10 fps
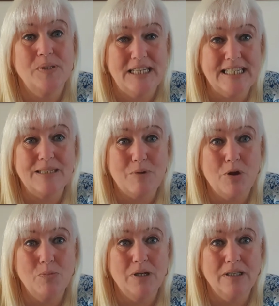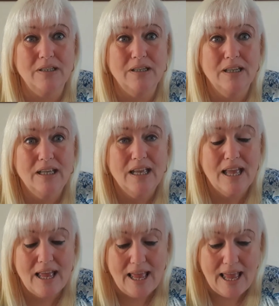this at the moment.
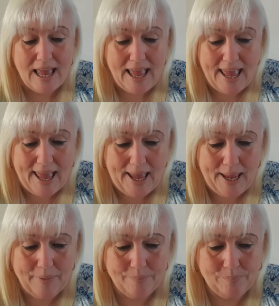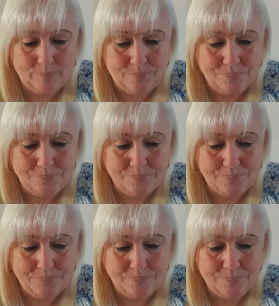When